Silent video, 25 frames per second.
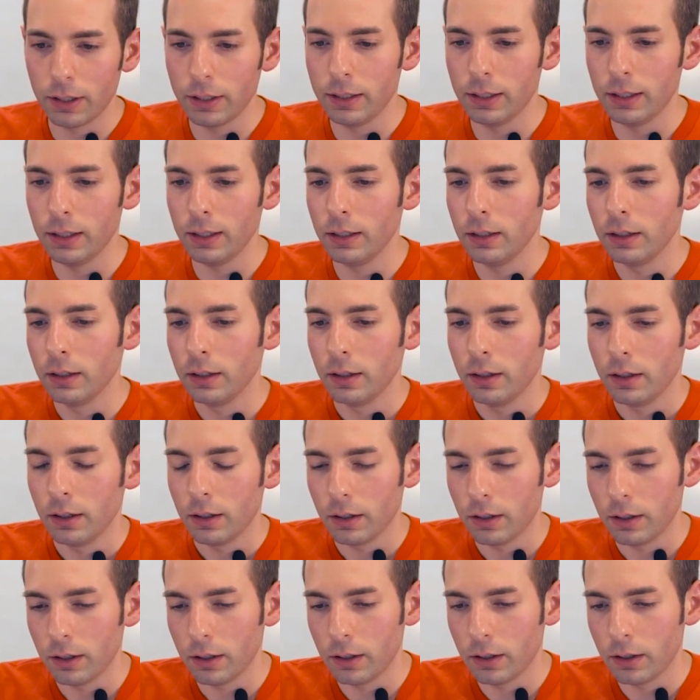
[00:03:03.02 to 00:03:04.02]
ID
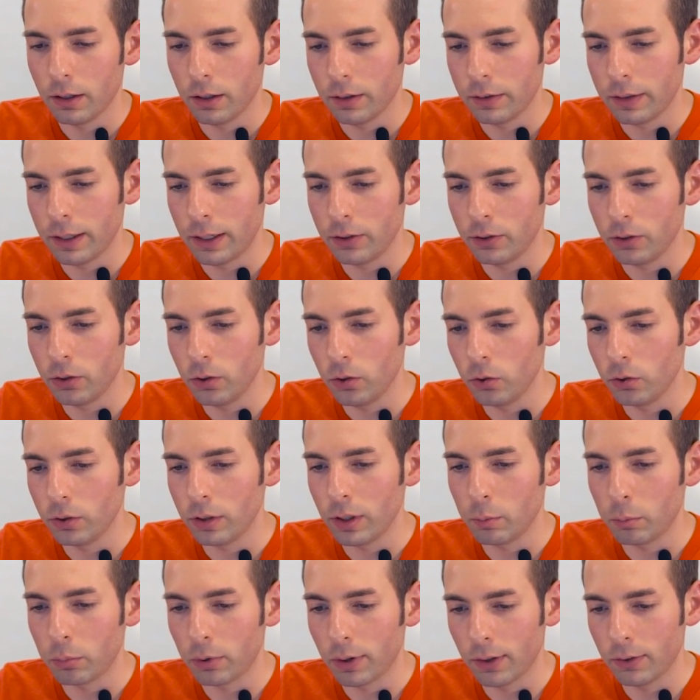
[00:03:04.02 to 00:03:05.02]
uh, that's used
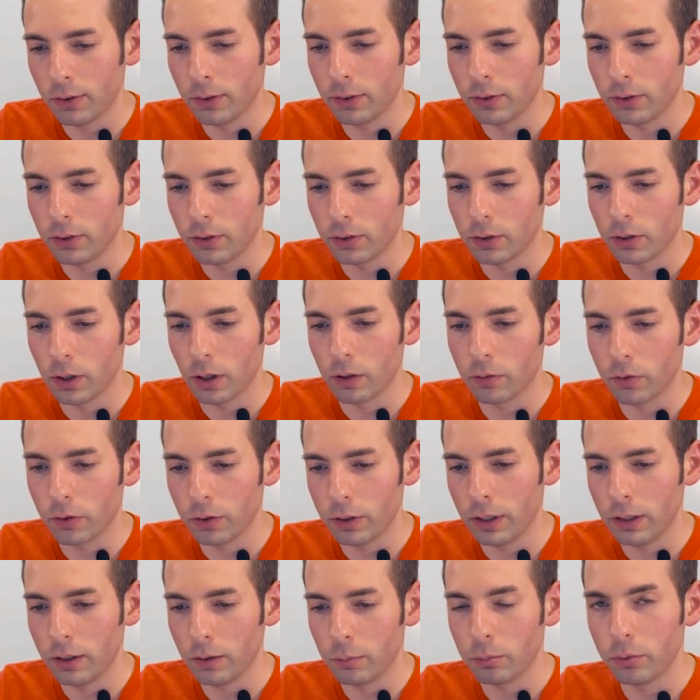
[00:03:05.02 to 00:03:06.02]
in present,
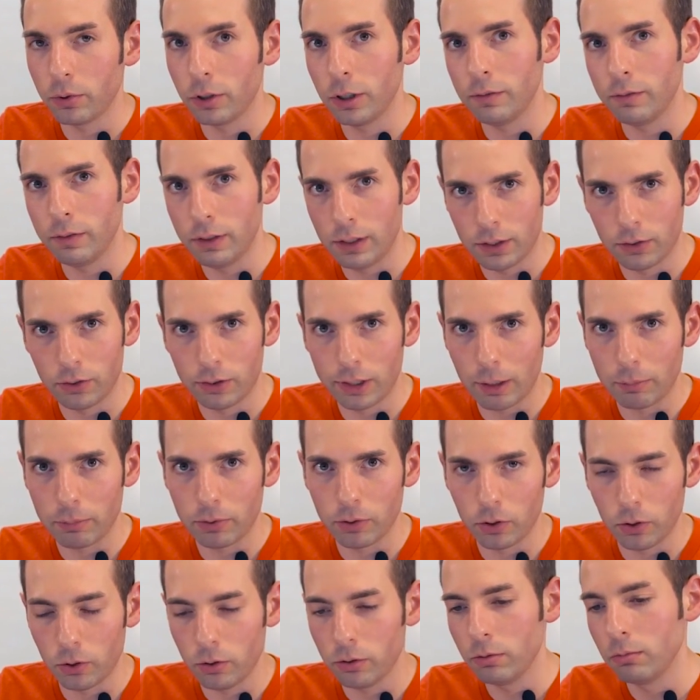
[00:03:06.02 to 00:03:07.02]
covered in a previous
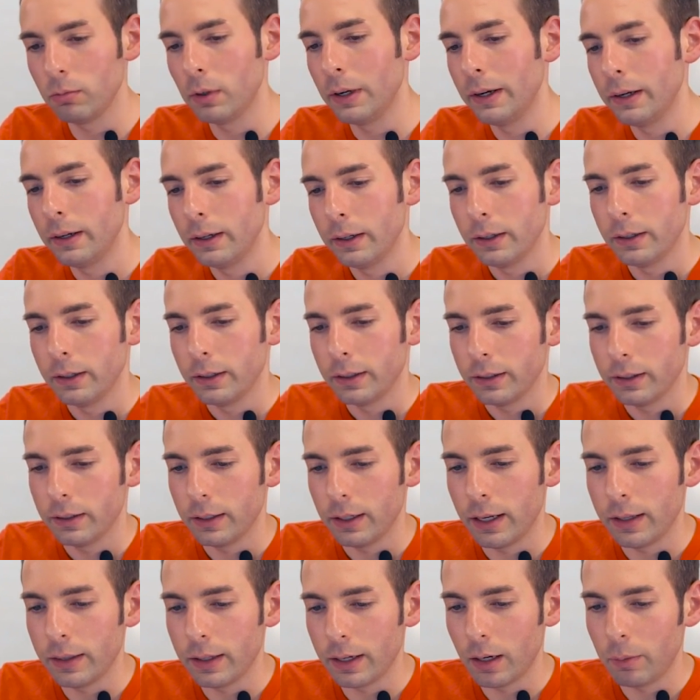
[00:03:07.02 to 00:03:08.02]
episode.
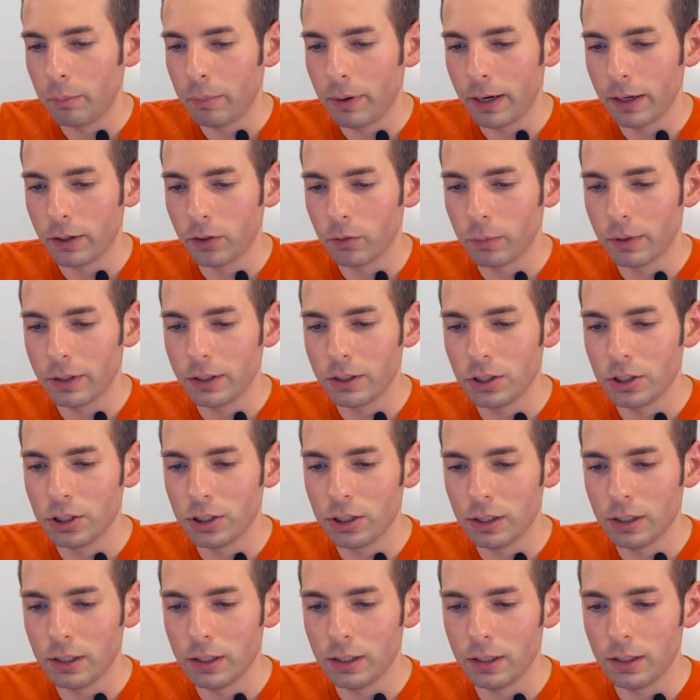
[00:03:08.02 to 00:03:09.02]
And then I pass my
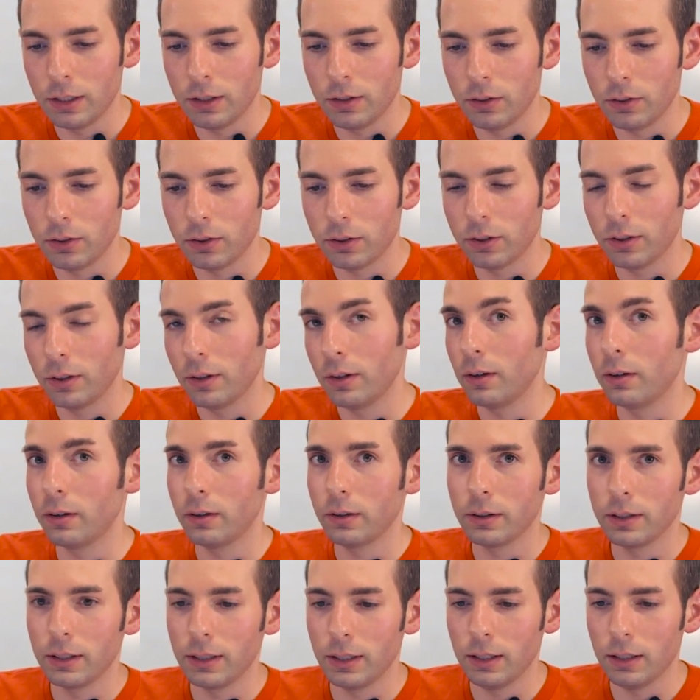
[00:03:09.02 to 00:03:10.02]
cheese
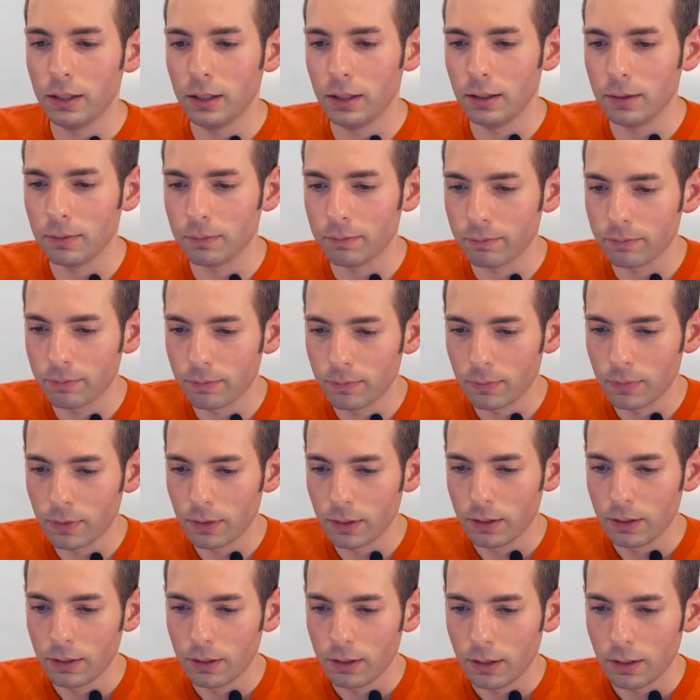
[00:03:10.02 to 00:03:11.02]
auth key.
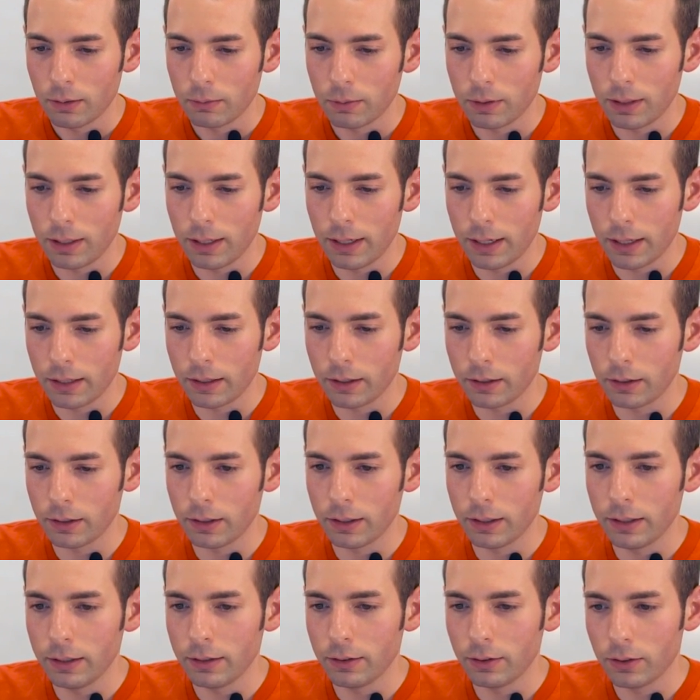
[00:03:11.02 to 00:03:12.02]
I'm going to add a
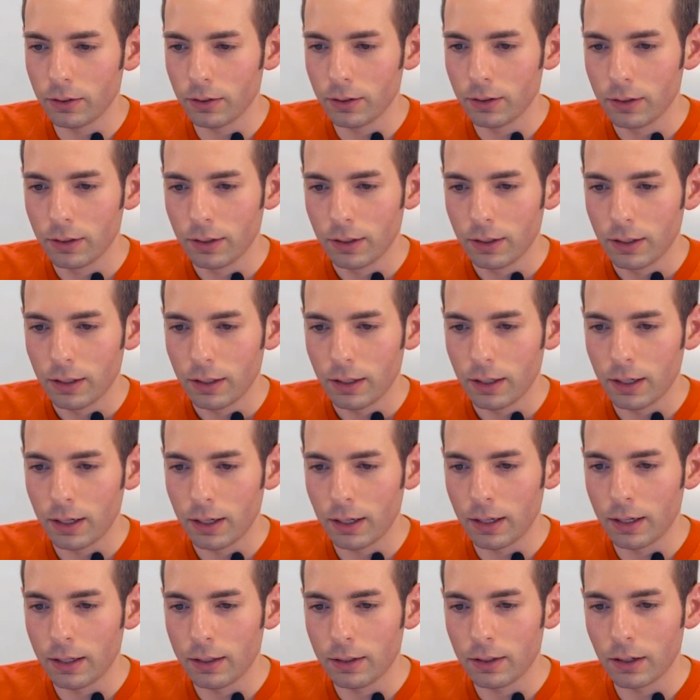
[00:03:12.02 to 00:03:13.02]
client,
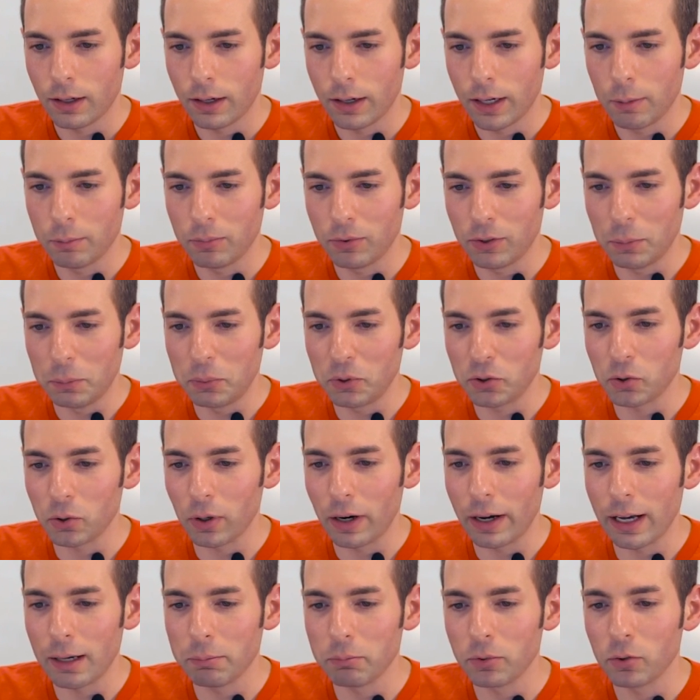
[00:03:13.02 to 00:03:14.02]
and I am
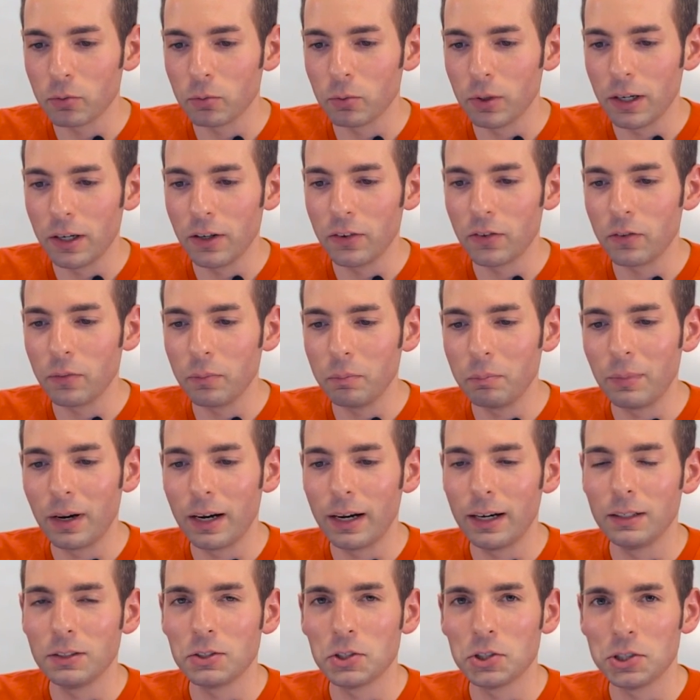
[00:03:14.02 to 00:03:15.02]
subscribed with
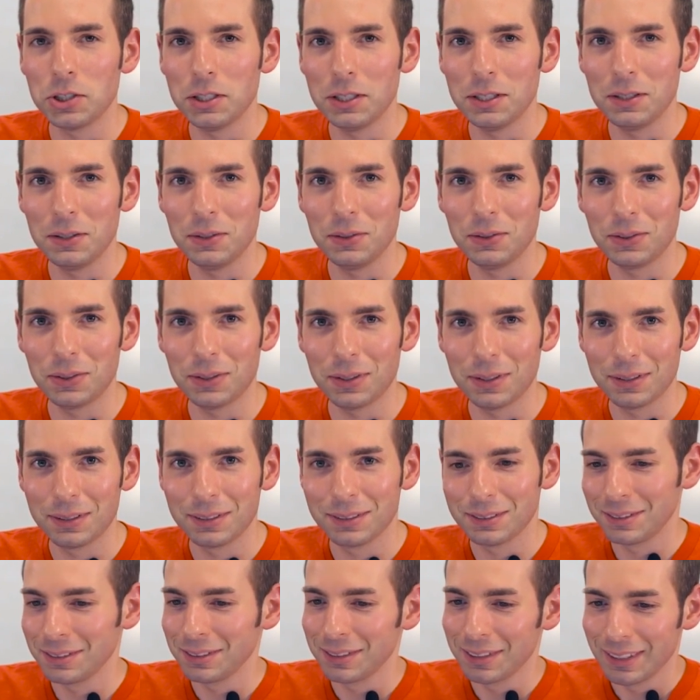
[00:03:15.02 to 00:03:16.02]
my cheese.
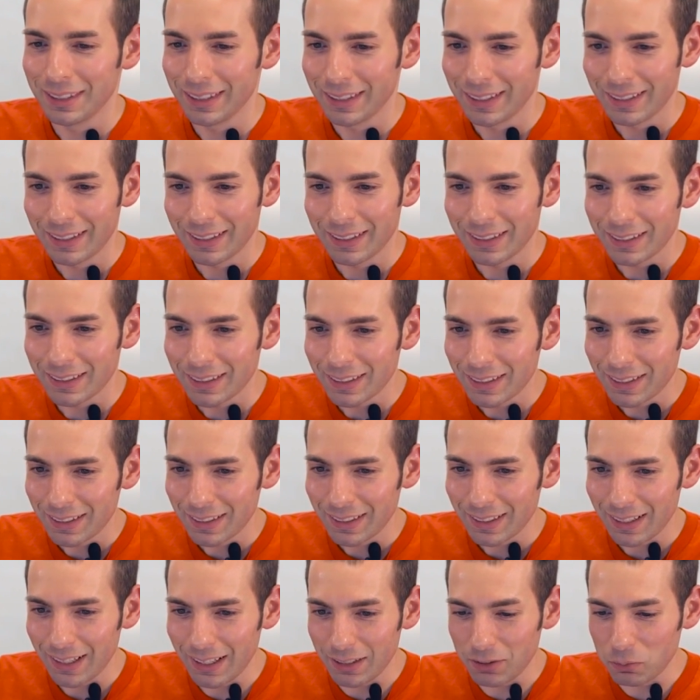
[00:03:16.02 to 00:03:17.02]

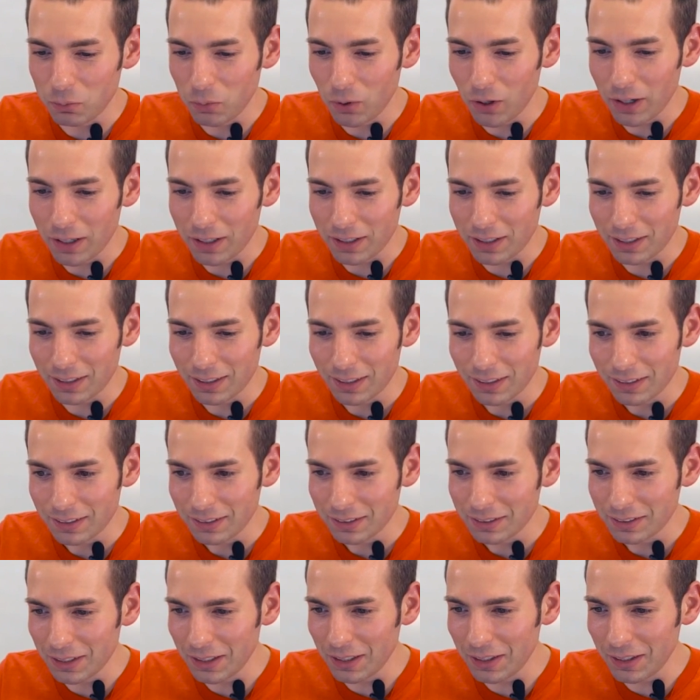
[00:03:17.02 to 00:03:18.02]
It's worked.
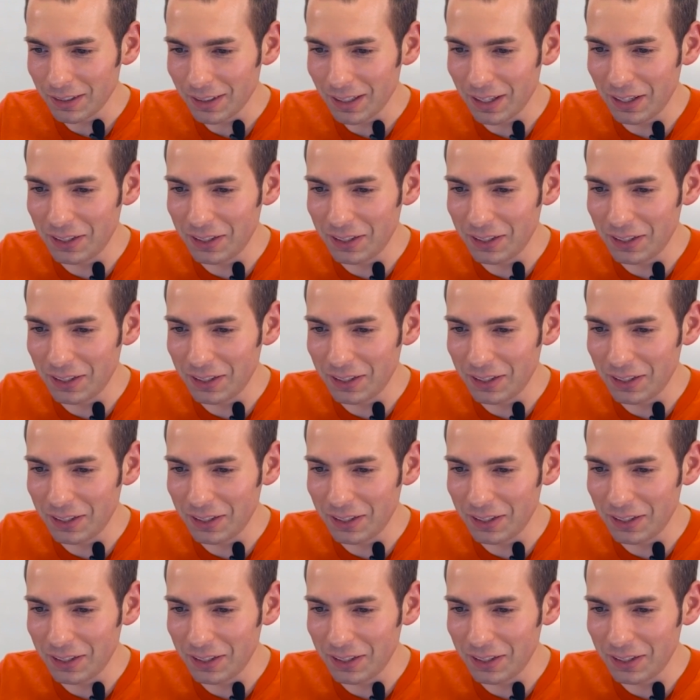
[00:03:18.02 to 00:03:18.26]
Oh,